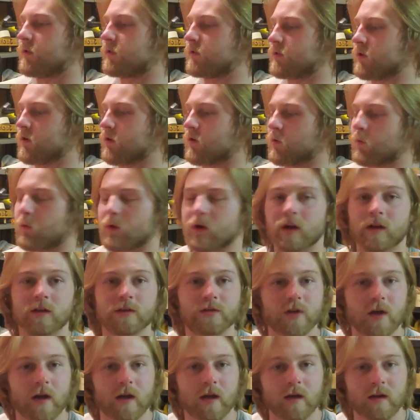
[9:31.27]
So we're gonna
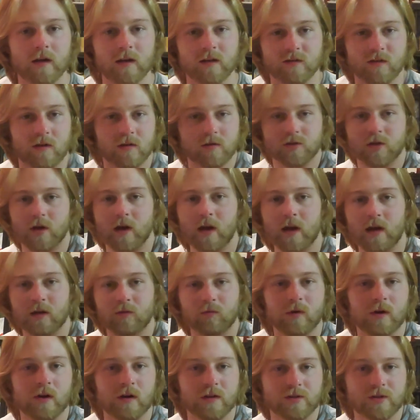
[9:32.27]
try and, it's all dried, and
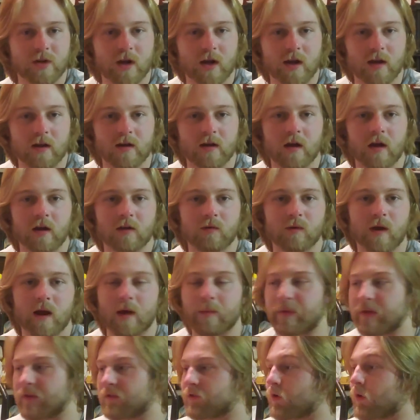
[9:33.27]
we're gonna try and
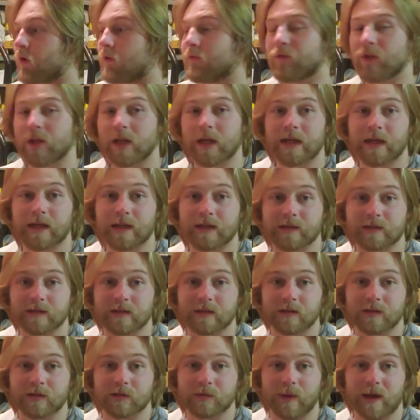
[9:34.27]
unwrap it. So hopefully it doesn't
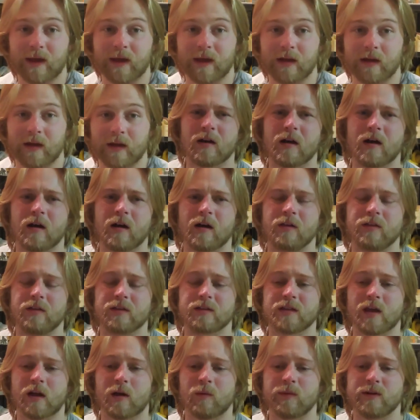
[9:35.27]
look too bad. Uh,
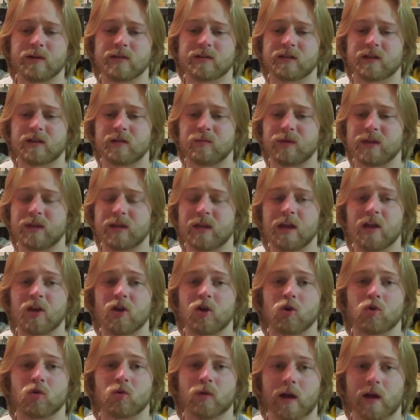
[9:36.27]
this helmet is gonna be
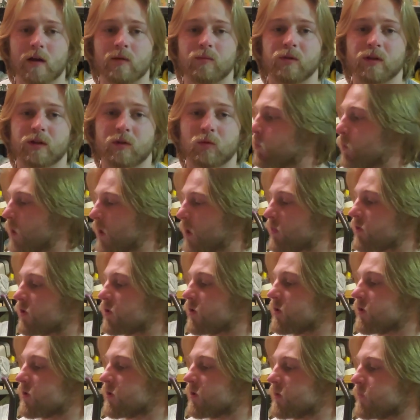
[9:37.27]
incredibly
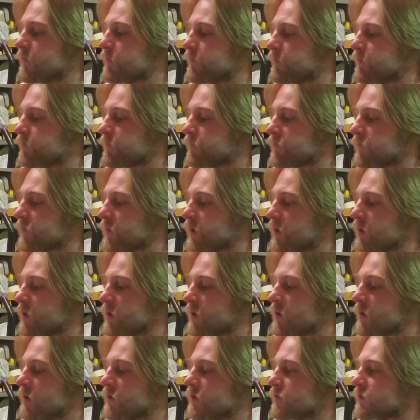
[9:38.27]
weathered.
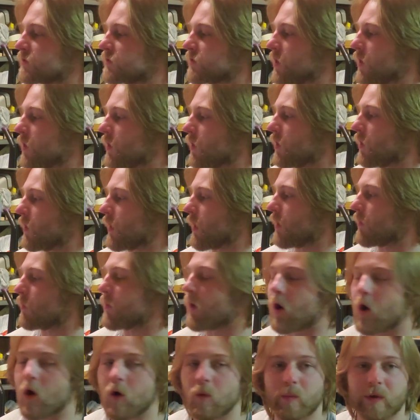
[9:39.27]
So I'm
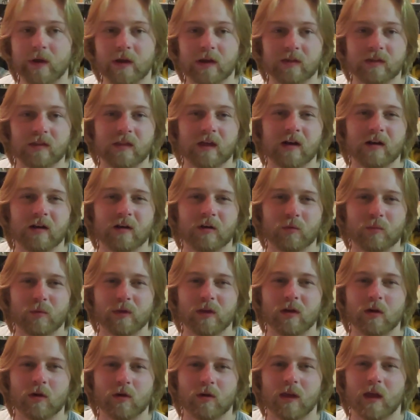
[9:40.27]
hoping that it'll
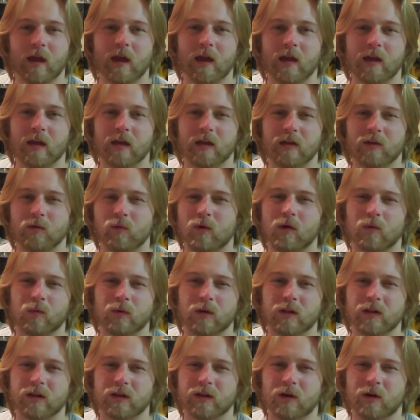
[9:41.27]
be okay and you won't
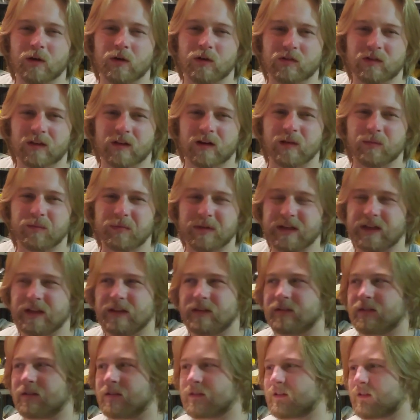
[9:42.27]
really notice any
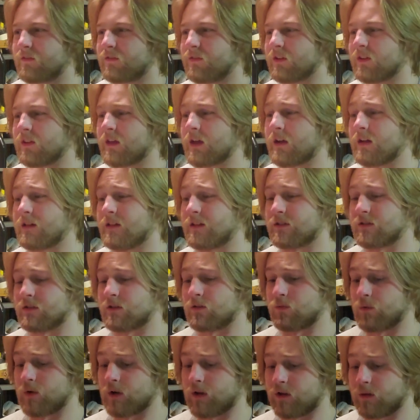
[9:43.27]
bleeds and stuff like that, unless
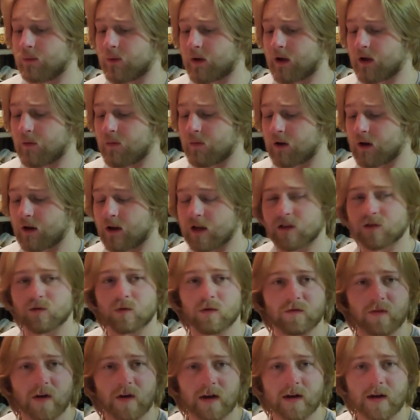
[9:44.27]
they're really bad, but I guess
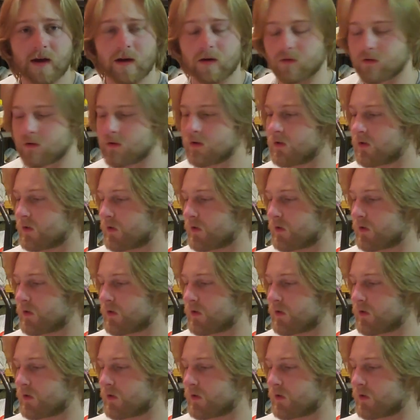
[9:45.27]
we'll find out.